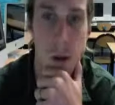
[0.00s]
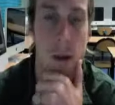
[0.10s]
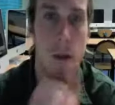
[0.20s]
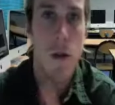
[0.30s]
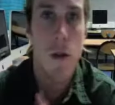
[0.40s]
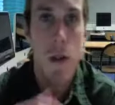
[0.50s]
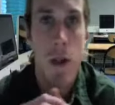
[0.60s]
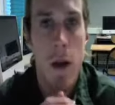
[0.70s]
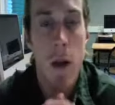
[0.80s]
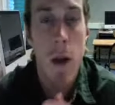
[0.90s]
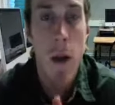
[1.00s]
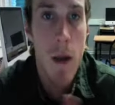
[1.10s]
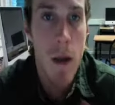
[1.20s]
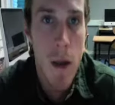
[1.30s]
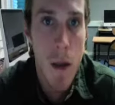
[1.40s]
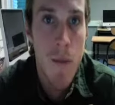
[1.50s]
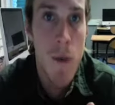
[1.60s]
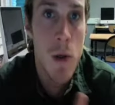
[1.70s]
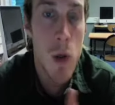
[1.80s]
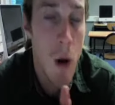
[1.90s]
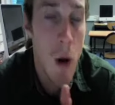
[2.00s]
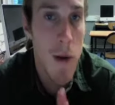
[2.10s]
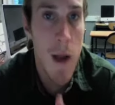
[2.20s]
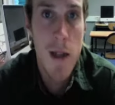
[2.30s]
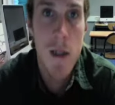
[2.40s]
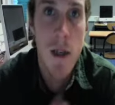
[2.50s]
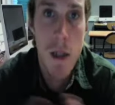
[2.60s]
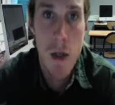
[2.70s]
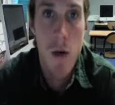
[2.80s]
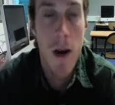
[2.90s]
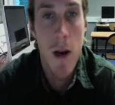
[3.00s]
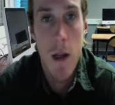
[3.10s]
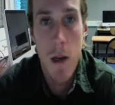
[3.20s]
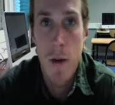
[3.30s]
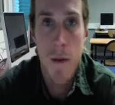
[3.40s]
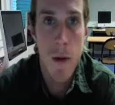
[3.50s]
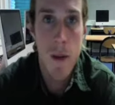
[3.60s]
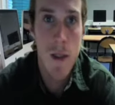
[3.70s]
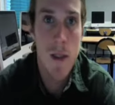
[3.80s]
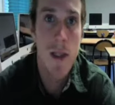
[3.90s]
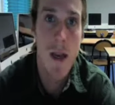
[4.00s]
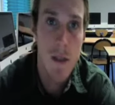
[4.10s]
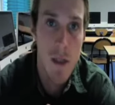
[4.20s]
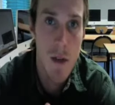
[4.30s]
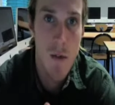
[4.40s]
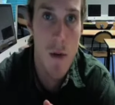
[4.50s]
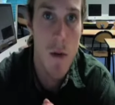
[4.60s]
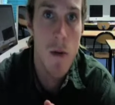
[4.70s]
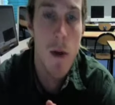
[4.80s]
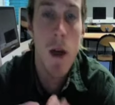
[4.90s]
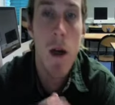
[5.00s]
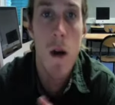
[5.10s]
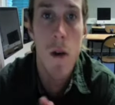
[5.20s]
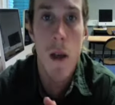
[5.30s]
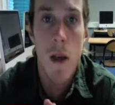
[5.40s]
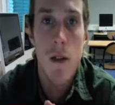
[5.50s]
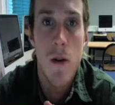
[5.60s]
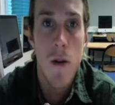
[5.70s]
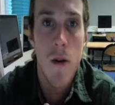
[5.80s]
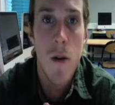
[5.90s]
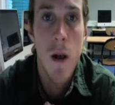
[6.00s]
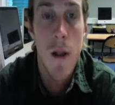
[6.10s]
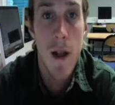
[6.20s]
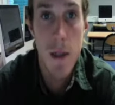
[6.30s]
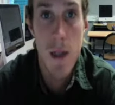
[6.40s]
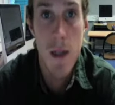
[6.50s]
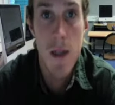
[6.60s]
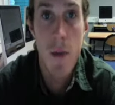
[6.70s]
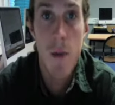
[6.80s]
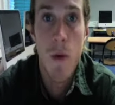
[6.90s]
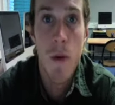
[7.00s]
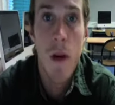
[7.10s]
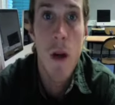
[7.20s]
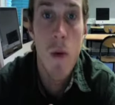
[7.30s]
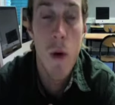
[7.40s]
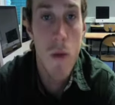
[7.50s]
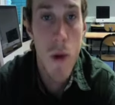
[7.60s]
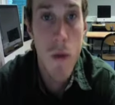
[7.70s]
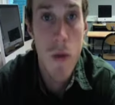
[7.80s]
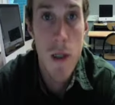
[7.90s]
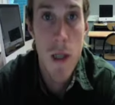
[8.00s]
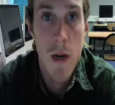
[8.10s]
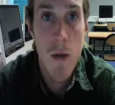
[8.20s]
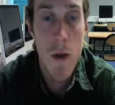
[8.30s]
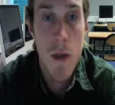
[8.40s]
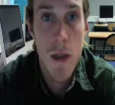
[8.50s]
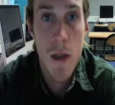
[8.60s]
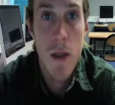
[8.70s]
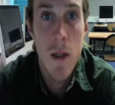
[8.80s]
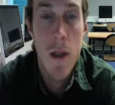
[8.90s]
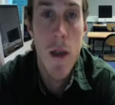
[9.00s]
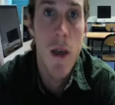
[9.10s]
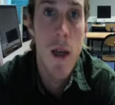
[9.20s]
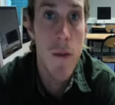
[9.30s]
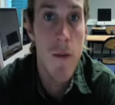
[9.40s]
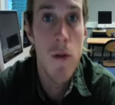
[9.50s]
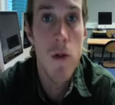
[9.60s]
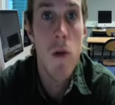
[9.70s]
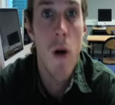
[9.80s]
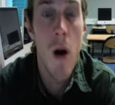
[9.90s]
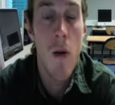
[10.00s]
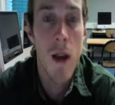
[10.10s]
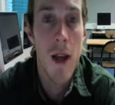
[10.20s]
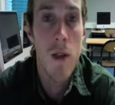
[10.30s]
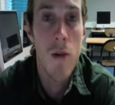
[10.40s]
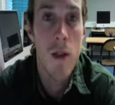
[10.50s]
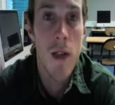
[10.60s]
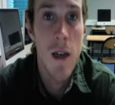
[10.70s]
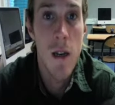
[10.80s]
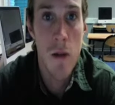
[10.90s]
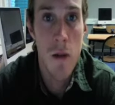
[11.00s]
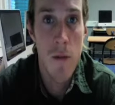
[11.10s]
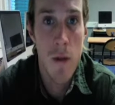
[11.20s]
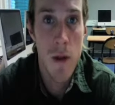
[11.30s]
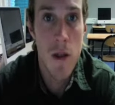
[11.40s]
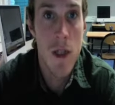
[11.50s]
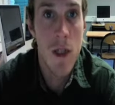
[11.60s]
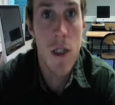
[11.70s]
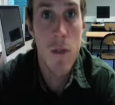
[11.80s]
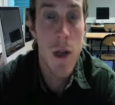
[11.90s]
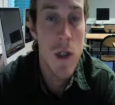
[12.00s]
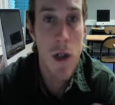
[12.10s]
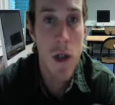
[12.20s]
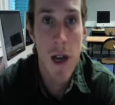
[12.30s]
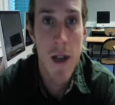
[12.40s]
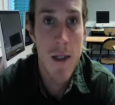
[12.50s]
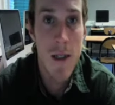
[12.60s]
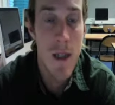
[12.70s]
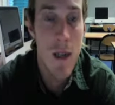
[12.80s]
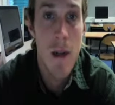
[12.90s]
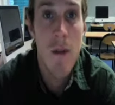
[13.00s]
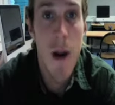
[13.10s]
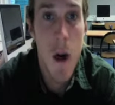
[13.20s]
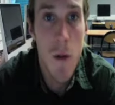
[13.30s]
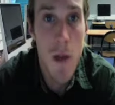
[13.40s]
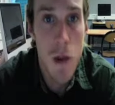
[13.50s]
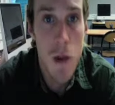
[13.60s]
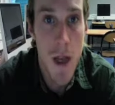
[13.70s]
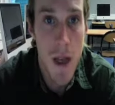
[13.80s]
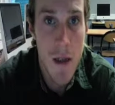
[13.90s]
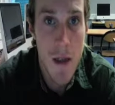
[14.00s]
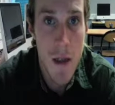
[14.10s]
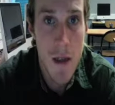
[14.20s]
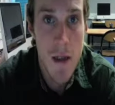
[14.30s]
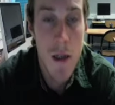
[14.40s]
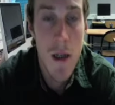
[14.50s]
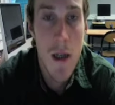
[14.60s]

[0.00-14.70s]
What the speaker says: So he said, in the future I would like to integrate a university scientific. Okay, so that's unacceptable. What we would say is, in the future I would like to attend a university to specialize in environmental sciences,